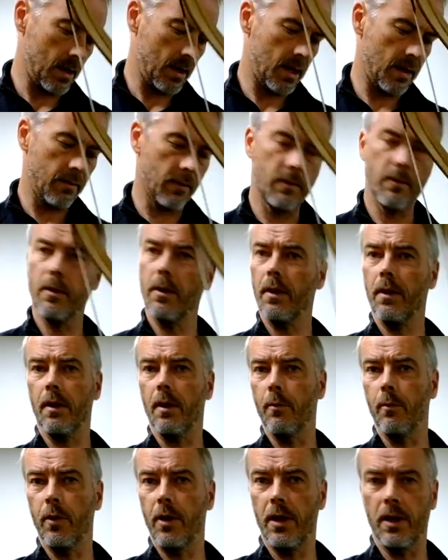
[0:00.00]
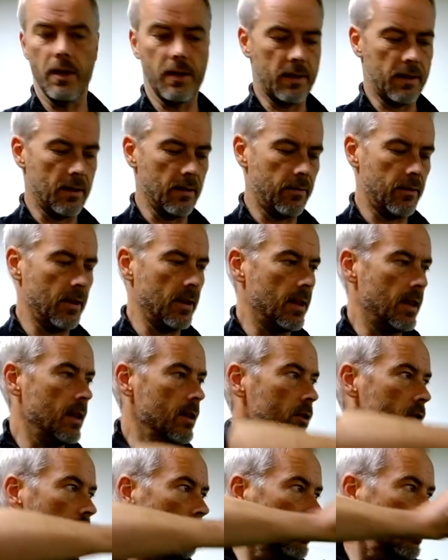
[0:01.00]
even with a thumb ring, it's different than
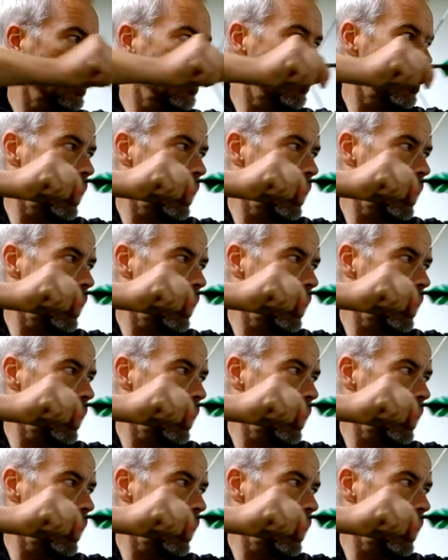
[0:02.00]
shooting